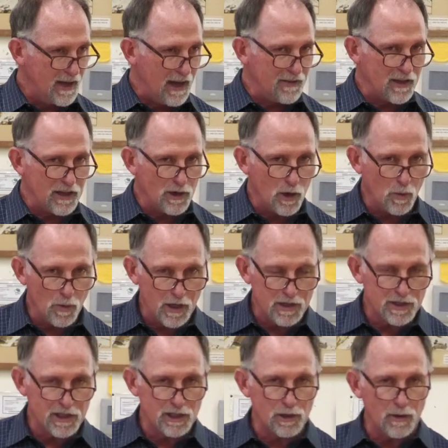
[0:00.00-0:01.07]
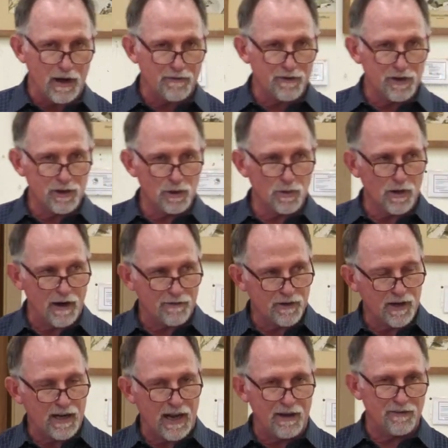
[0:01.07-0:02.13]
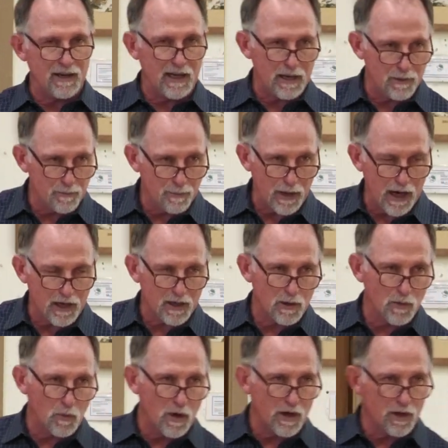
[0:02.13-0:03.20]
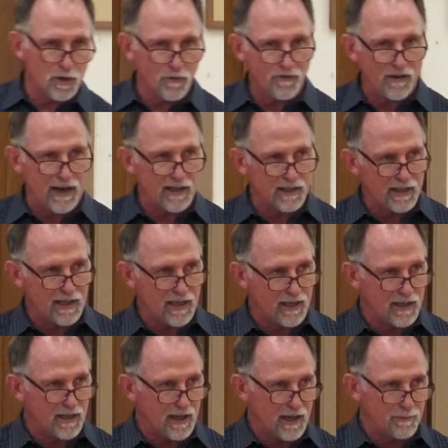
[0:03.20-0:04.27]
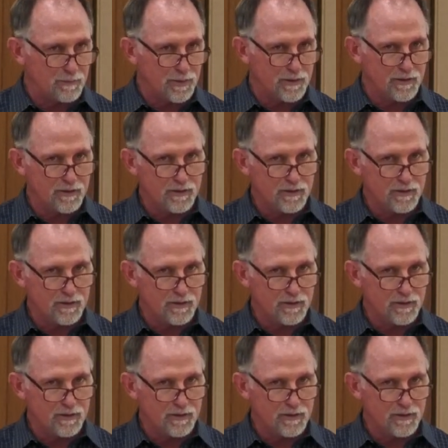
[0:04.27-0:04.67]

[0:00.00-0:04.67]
And that no works that you ever do are ever going to have any impact on where you finally end up.